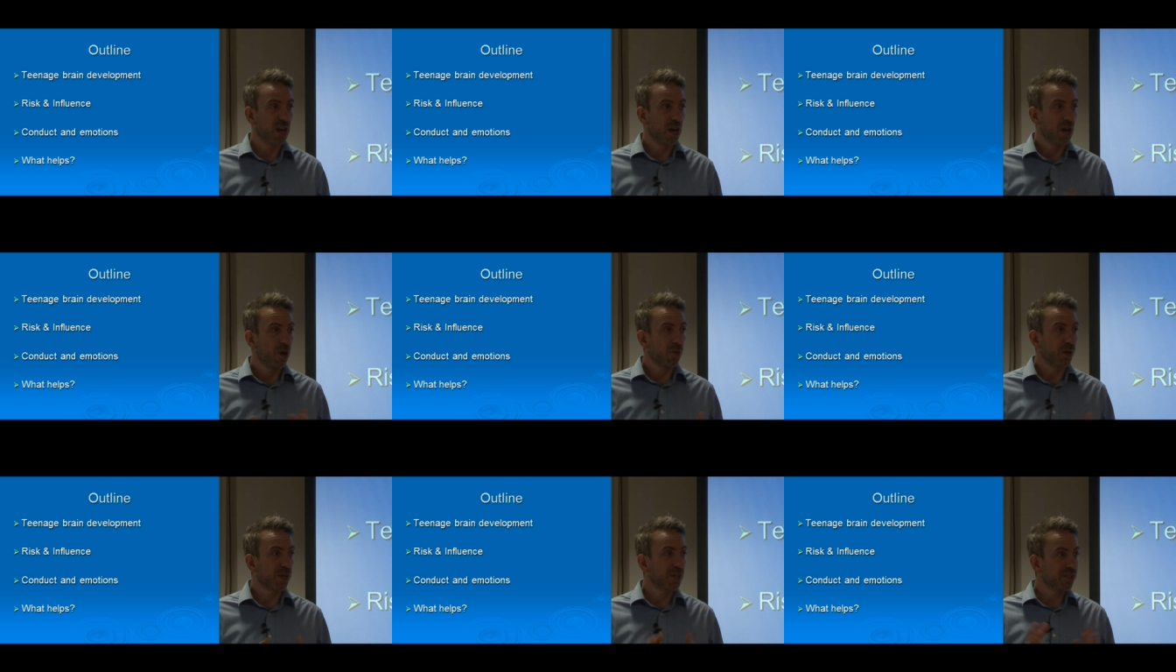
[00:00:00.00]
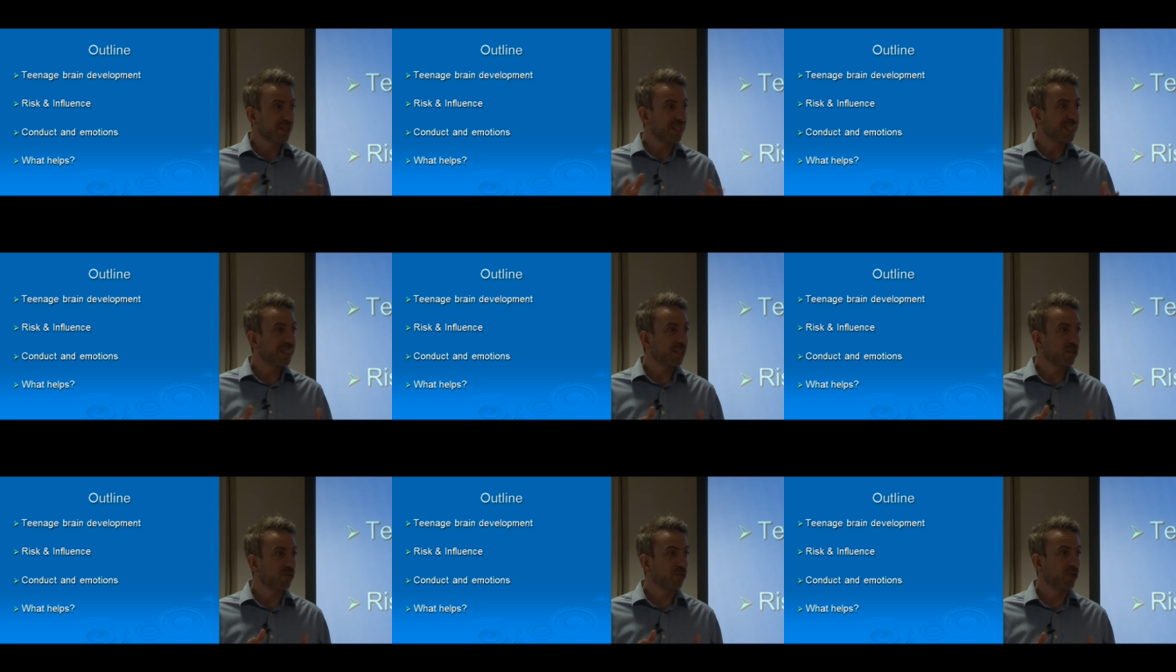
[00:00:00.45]
We can see
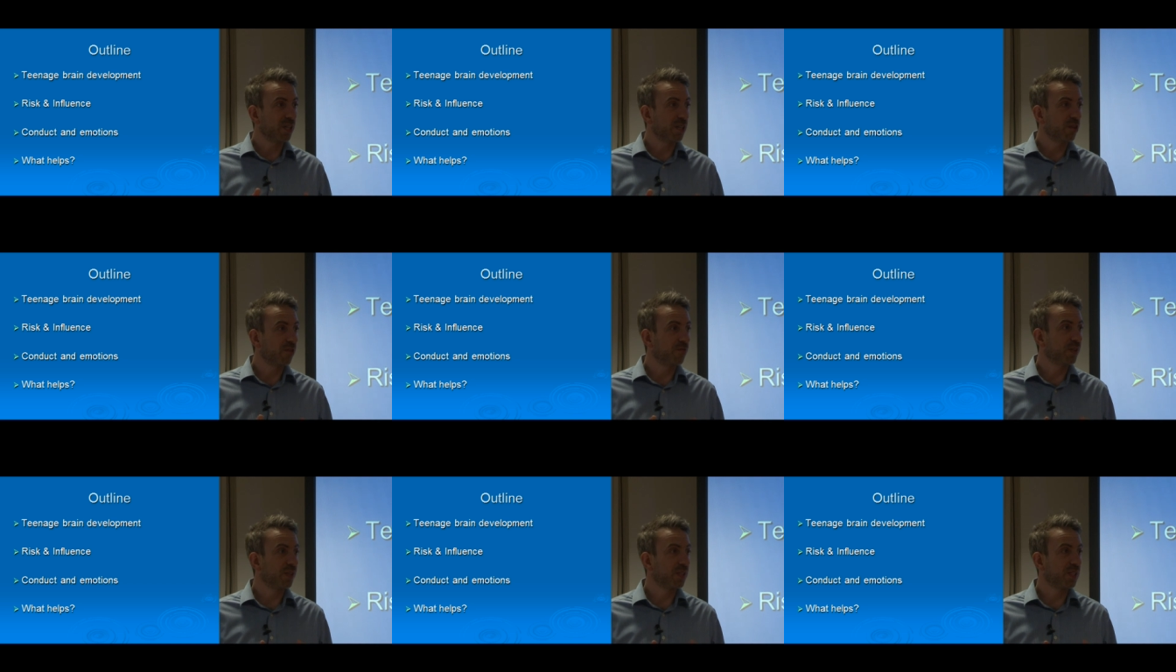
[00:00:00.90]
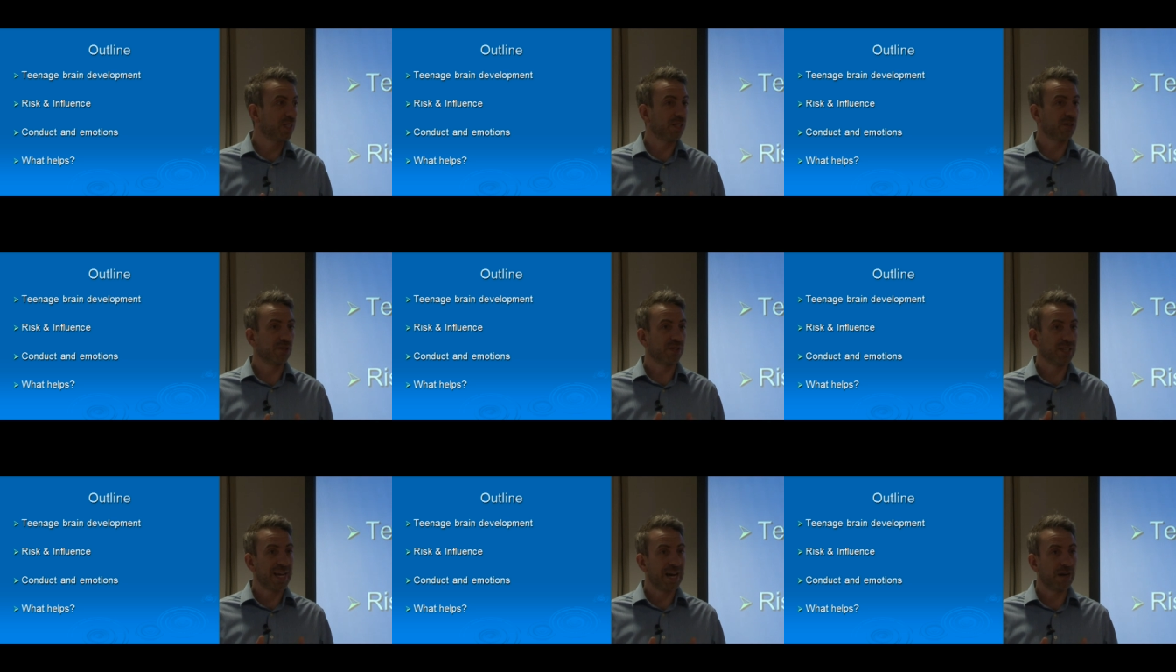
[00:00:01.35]
this really obviously on
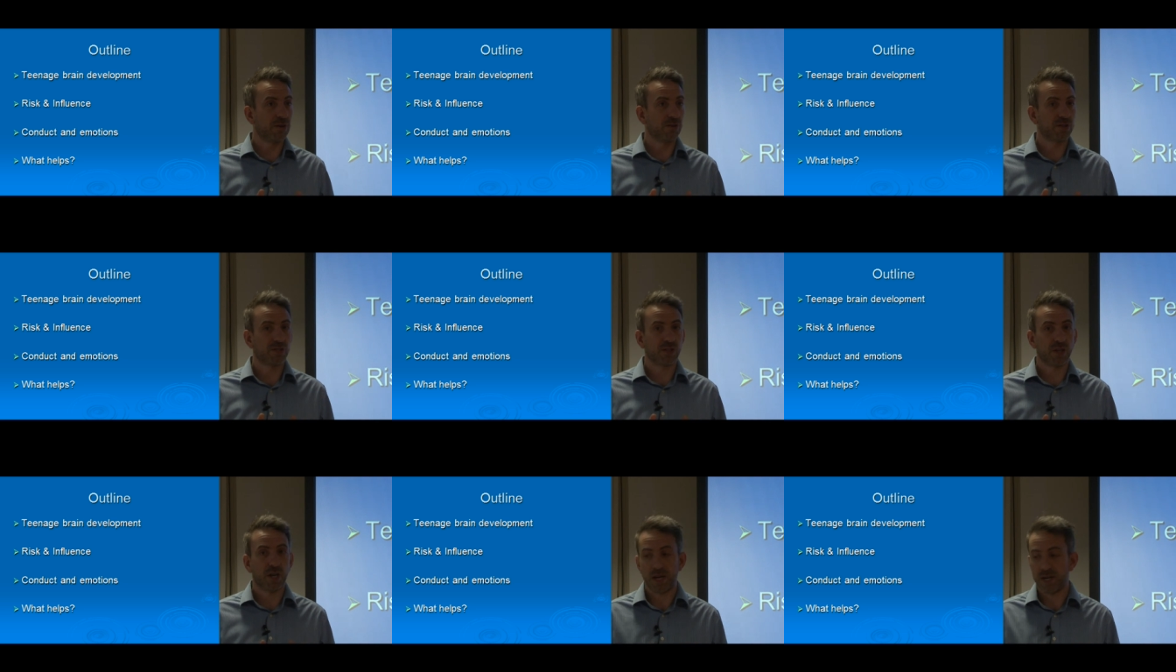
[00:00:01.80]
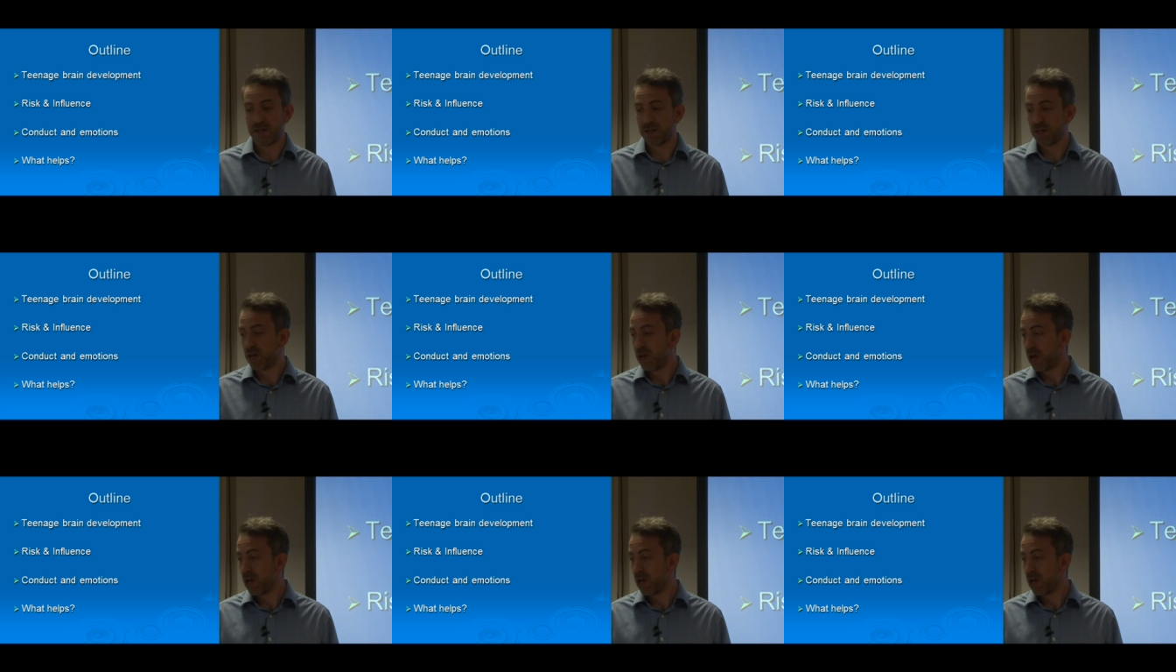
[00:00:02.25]
the outside.